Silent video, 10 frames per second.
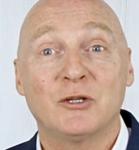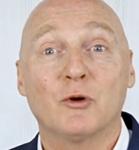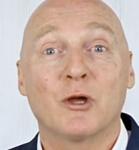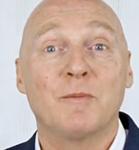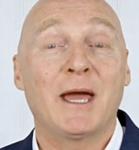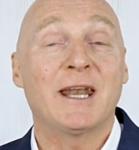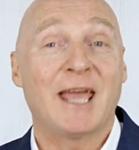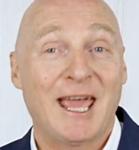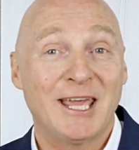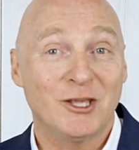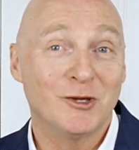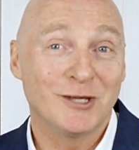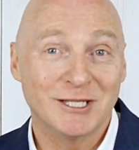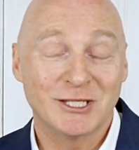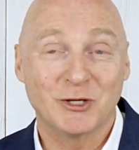talk about how you
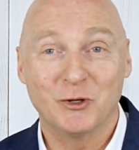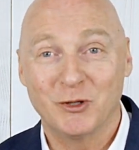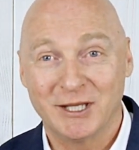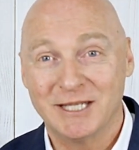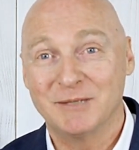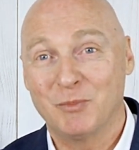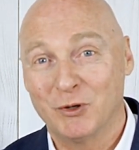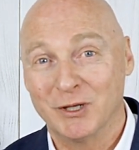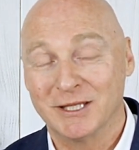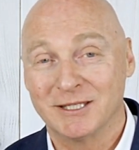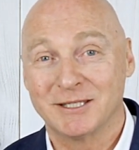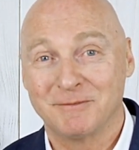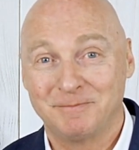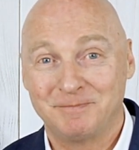can score these points.